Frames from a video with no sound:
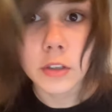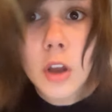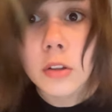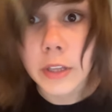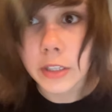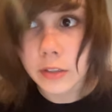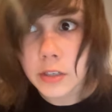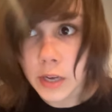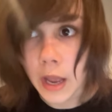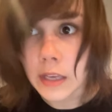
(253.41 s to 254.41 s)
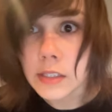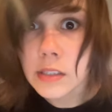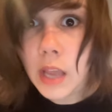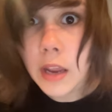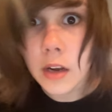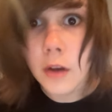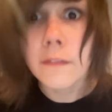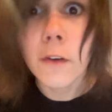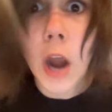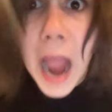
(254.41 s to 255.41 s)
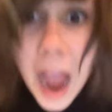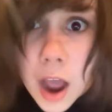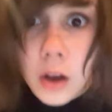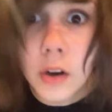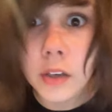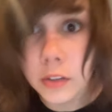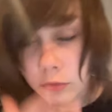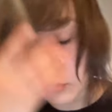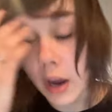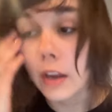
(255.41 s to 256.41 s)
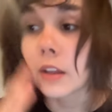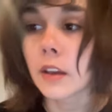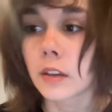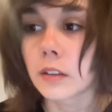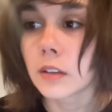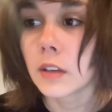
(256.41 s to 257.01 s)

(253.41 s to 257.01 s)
No, like legit, I stayed up for hours writing it.